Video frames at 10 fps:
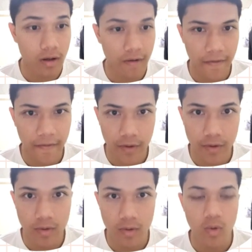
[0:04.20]
of
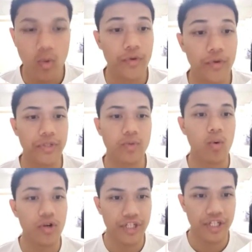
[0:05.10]
you who is
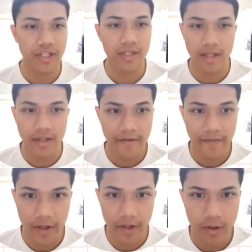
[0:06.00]
watching this
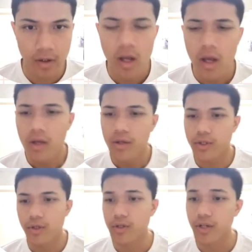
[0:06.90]
video.
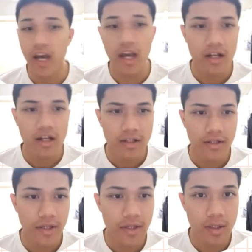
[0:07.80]
So today
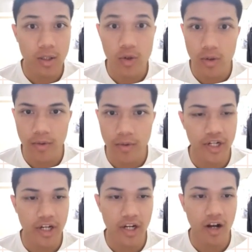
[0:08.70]
this is a group
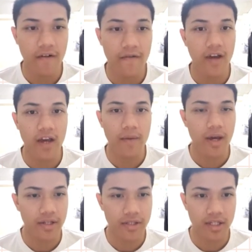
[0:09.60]
project of
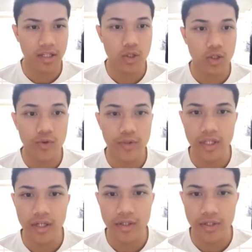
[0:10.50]

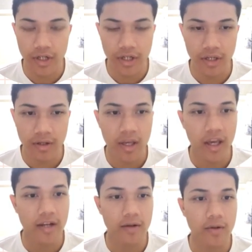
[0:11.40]
MAT263
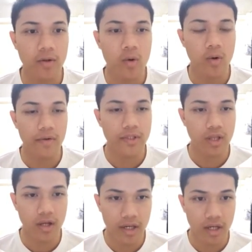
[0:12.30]
and we will
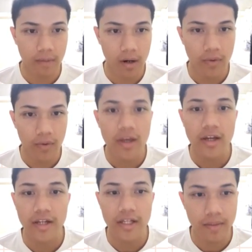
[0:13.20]
talking about
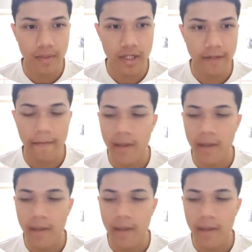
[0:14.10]
determinant.